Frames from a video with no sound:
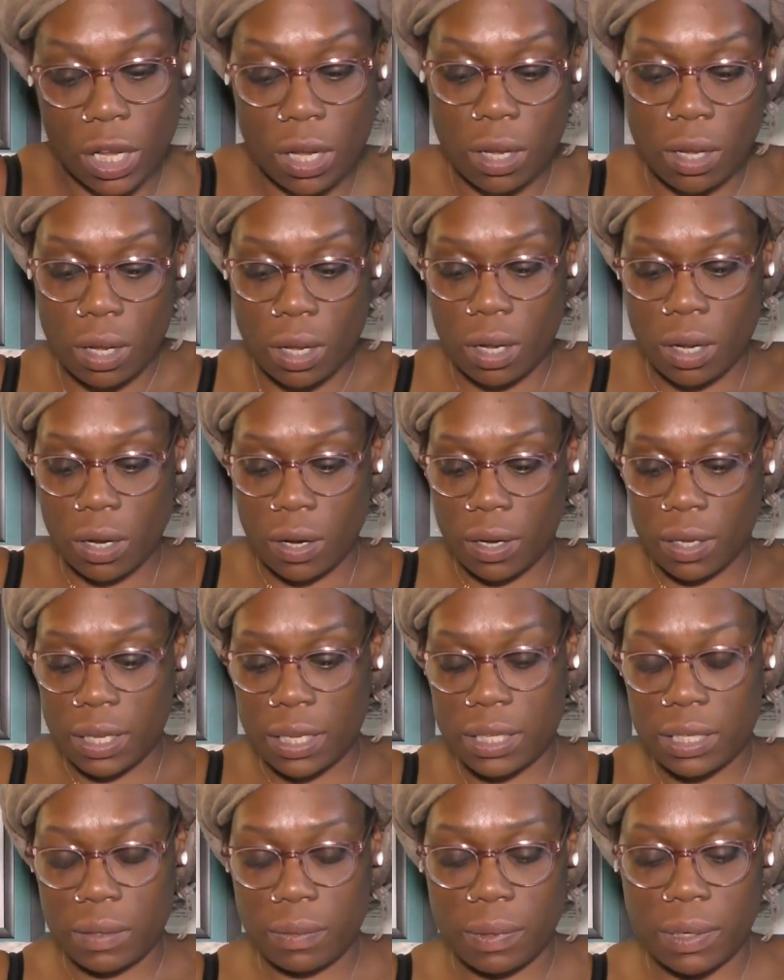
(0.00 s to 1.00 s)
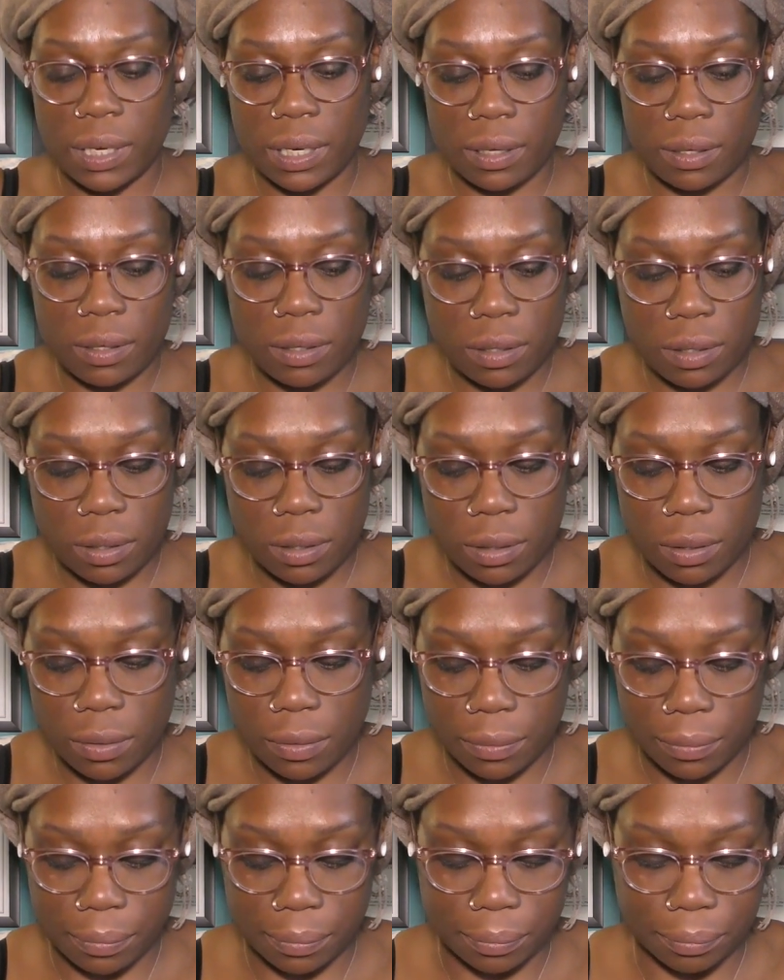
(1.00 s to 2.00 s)
All right, let's see what else.
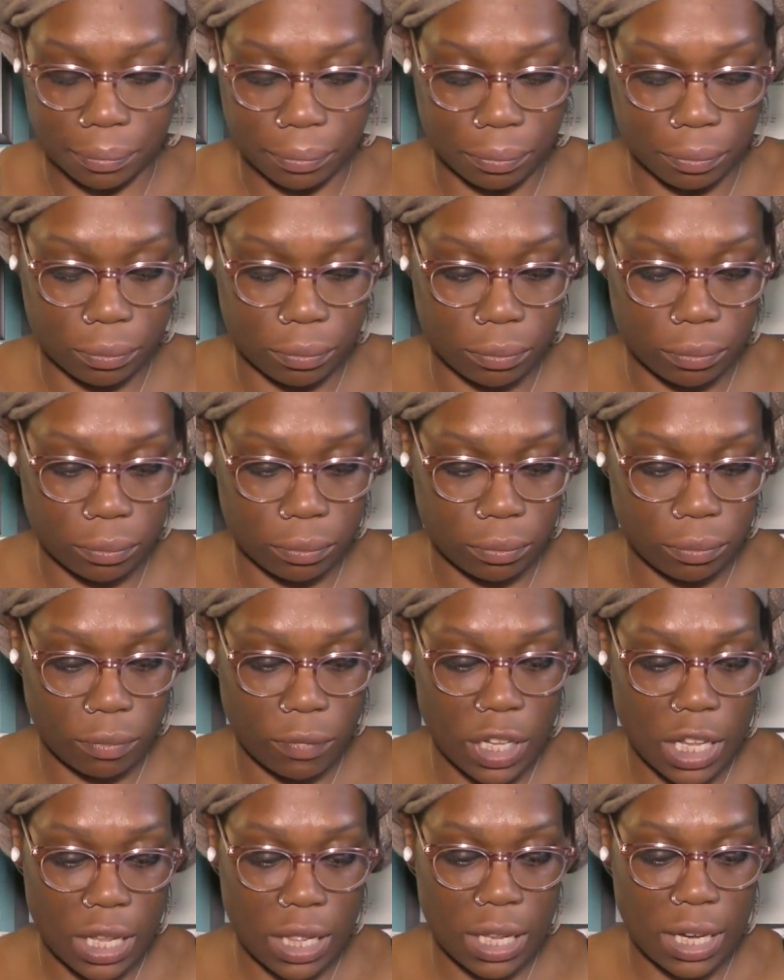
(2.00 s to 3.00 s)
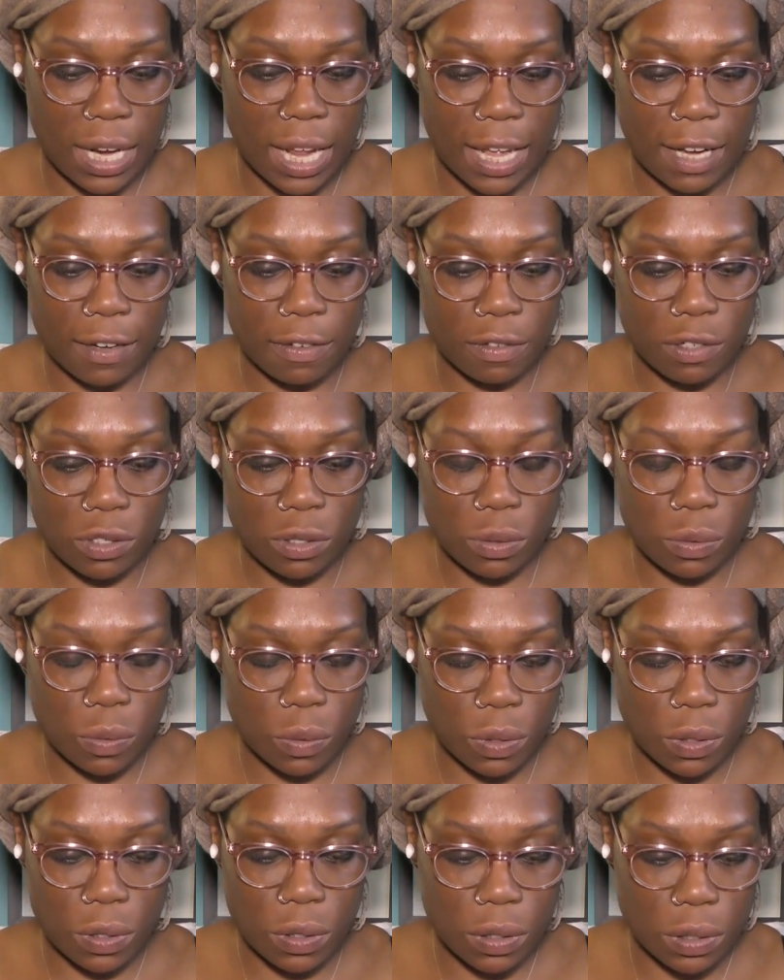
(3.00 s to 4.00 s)
Yeah, the Nine of
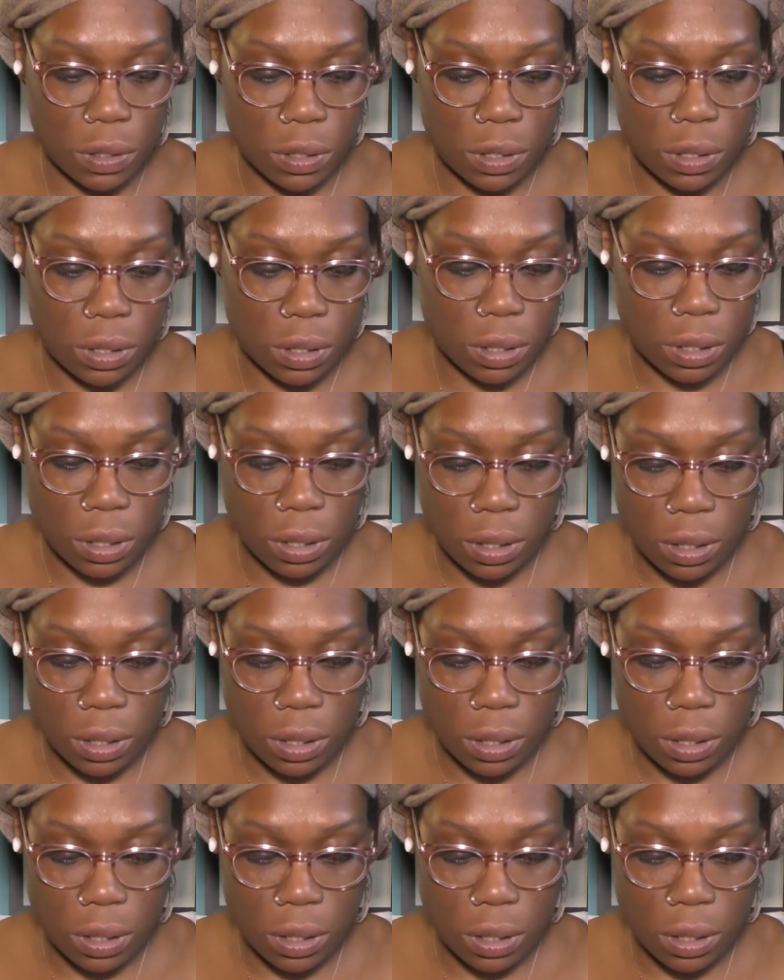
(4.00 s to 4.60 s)
Swords.